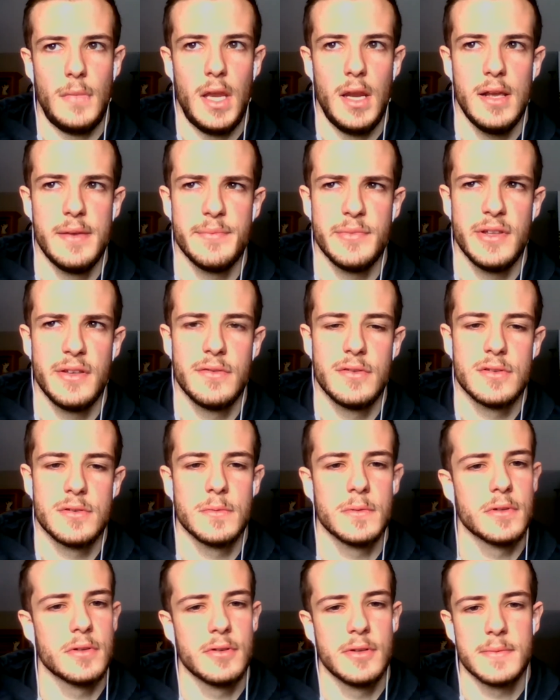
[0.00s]
I believe those were
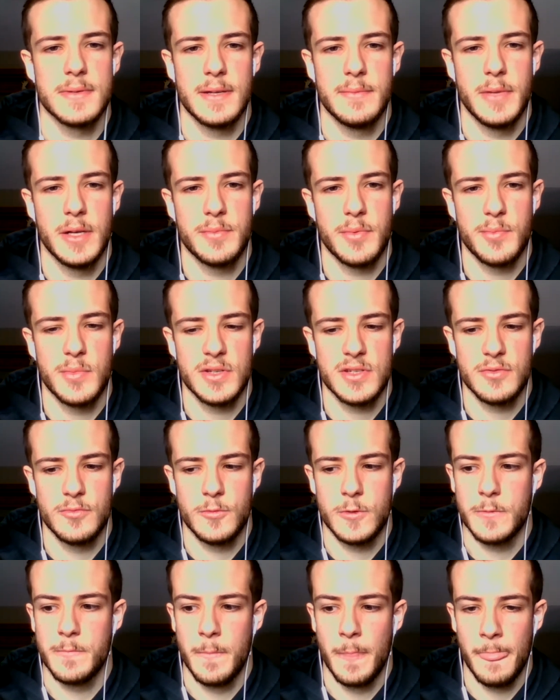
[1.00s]
the groups. I might be missing
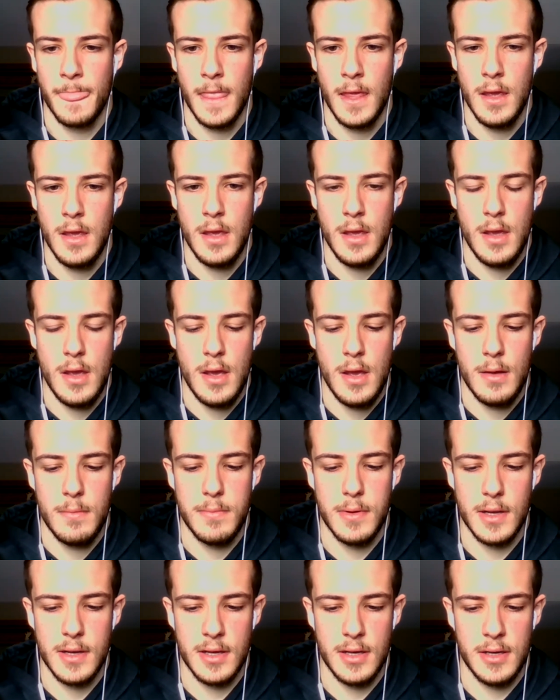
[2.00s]
one.
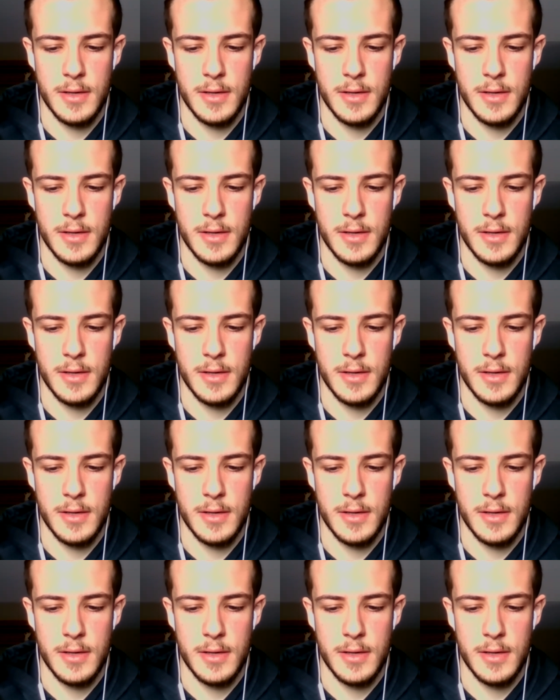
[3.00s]
But